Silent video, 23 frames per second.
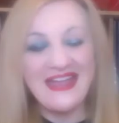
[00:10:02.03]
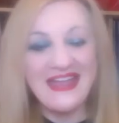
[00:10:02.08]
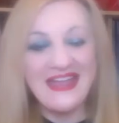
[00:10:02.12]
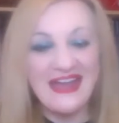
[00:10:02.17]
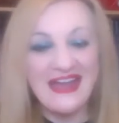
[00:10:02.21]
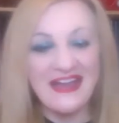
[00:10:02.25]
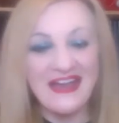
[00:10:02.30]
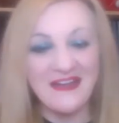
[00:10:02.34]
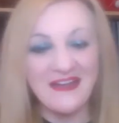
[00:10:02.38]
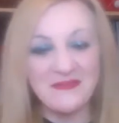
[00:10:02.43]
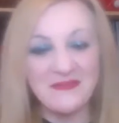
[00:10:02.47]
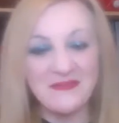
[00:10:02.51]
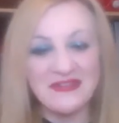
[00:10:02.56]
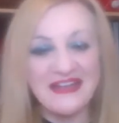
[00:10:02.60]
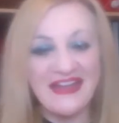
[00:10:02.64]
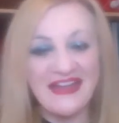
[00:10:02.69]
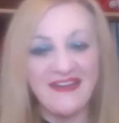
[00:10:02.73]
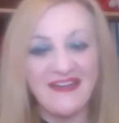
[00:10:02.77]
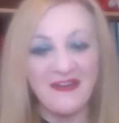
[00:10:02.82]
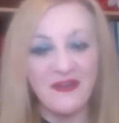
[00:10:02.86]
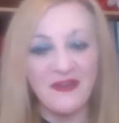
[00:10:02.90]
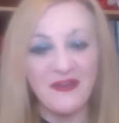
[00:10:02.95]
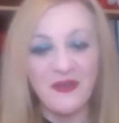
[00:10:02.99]

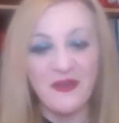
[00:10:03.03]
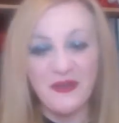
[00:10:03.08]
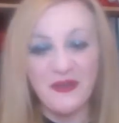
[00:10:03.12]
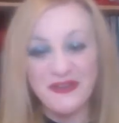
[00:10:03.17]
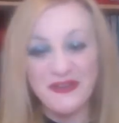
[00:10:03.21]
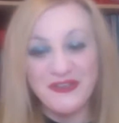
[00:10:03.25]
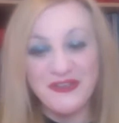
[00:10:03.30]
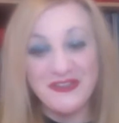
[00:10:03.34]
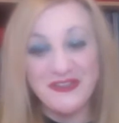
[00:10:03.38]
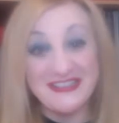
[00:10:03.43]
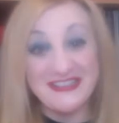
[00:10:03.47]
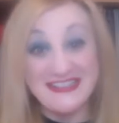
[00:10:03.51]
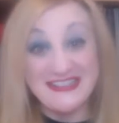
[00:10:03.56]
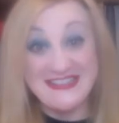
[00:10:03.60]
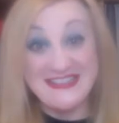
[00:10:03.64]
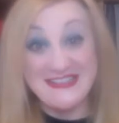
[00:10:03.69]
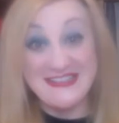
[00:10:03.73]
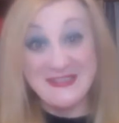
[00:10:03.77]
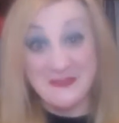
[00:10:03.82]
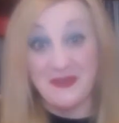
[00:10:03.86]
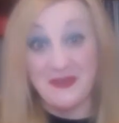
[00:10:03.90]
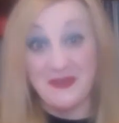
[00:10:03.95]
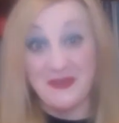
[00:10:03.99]
Now, Hercules
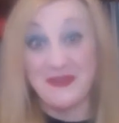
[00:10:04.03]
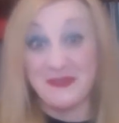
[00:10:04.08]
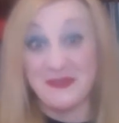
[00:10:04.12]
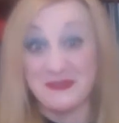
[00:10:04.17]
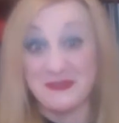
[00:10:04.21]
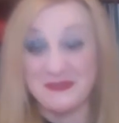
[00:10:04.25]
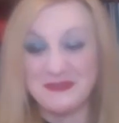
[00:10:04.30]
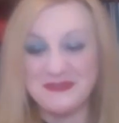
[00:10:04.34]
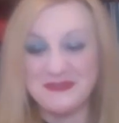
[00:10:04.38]
as well,